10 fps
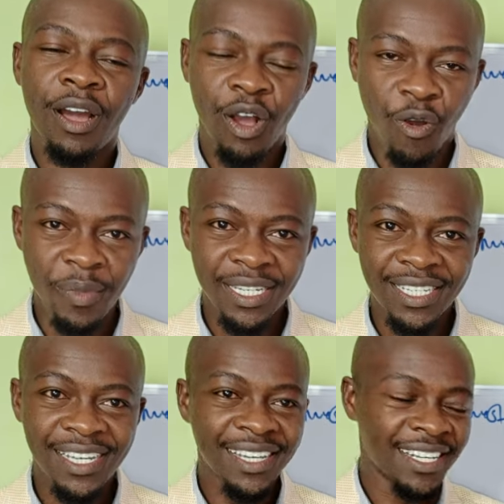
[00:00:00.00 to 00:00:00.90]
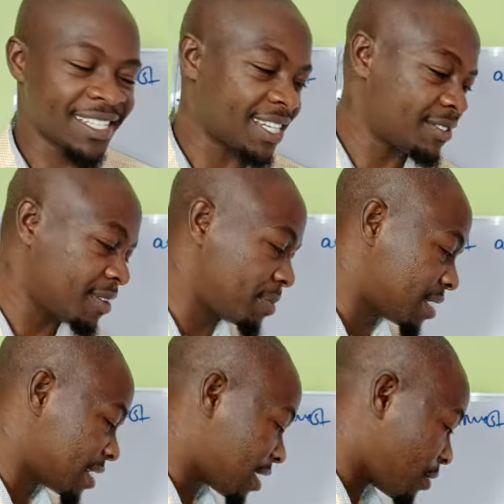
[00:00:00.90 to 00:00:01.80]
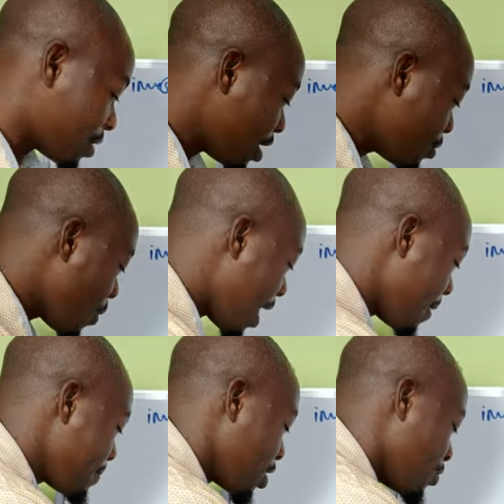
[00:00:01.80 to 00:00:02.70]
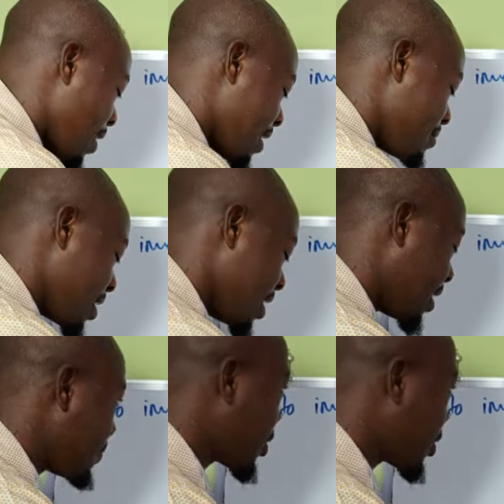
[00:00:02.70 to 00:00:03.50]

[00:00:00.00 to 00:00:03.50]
a comment. Let's get in the business now. Here you are. You are a beginner.